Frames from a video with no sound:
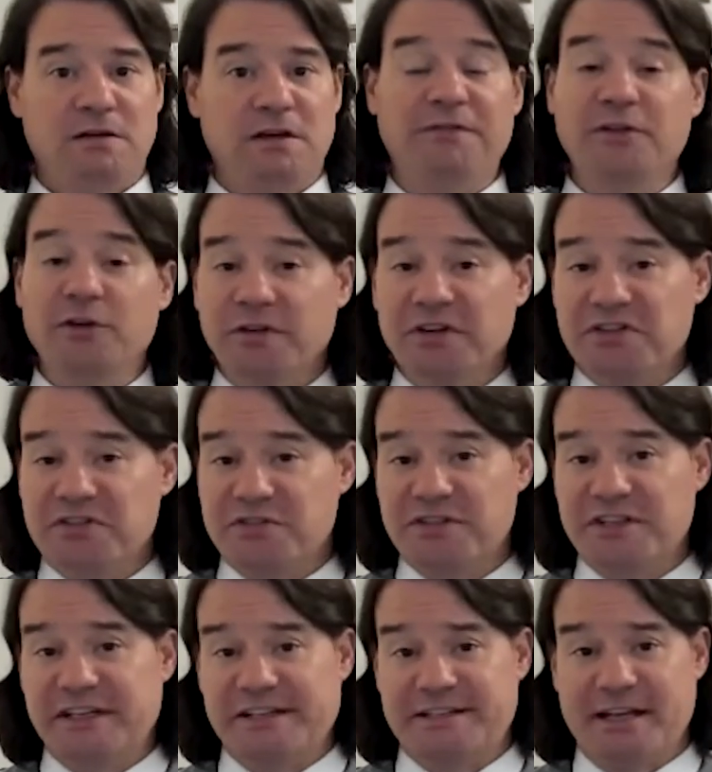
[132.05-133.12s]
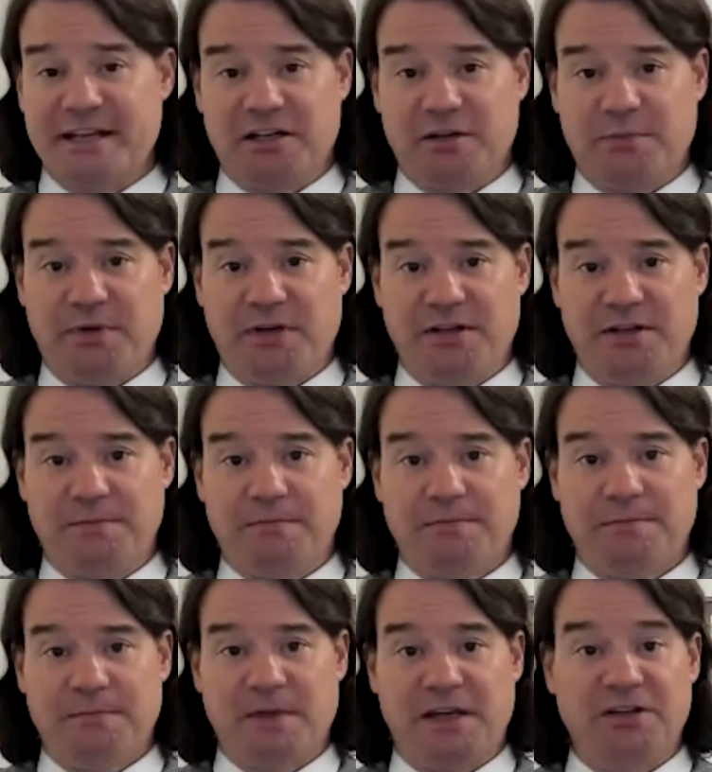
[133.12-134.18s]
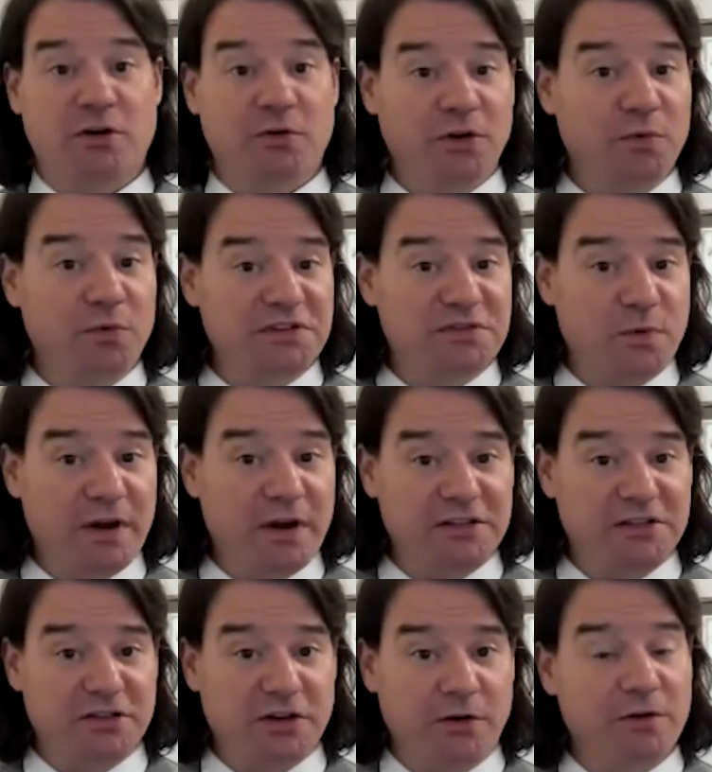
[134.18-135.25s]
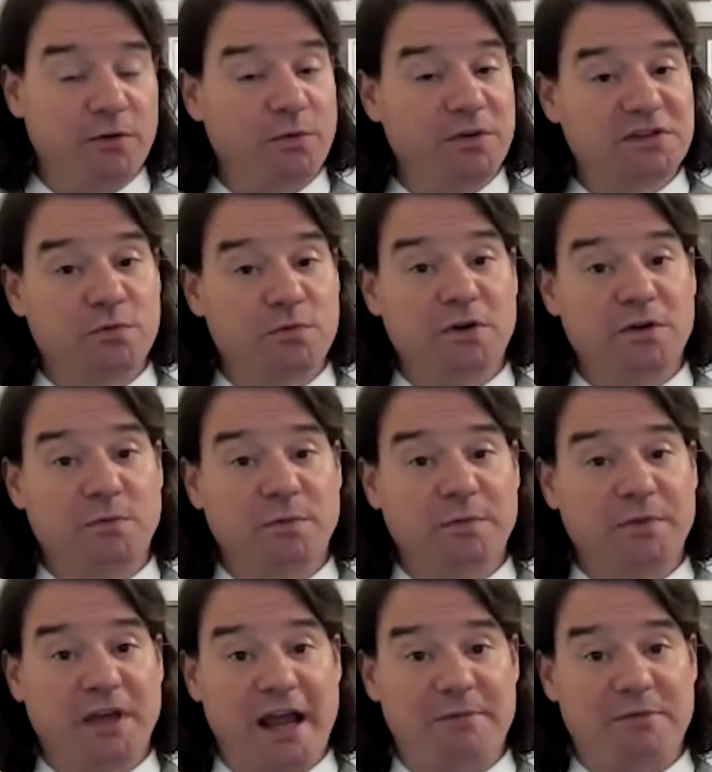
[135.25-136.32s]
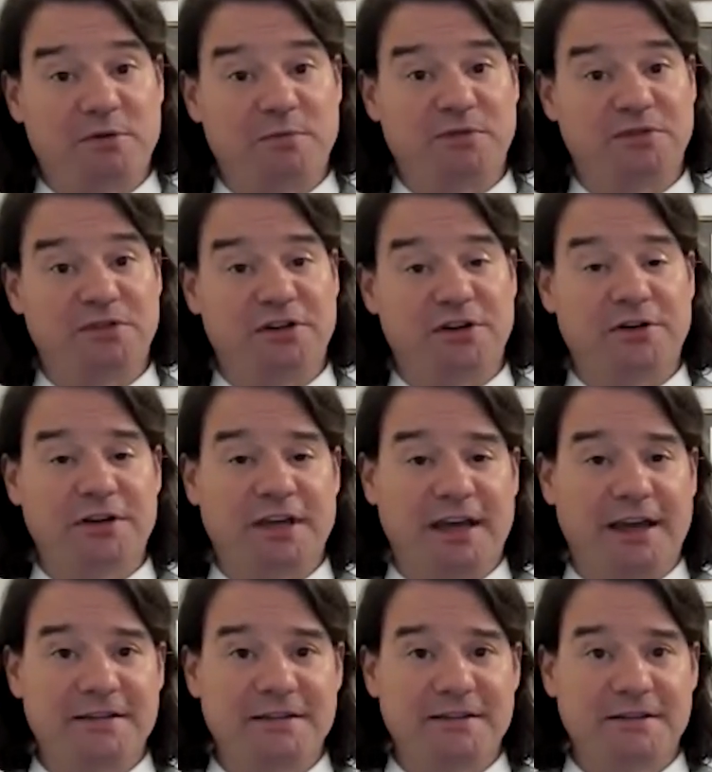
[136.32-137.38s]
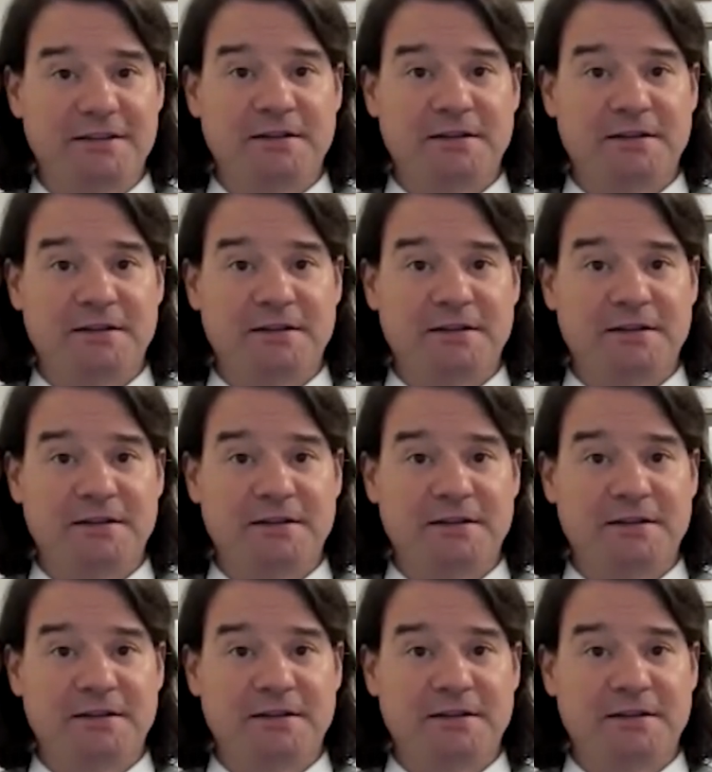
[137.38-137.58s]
If you're interested in a second opinion and don't know which way to turn or which one would be applicable to your case,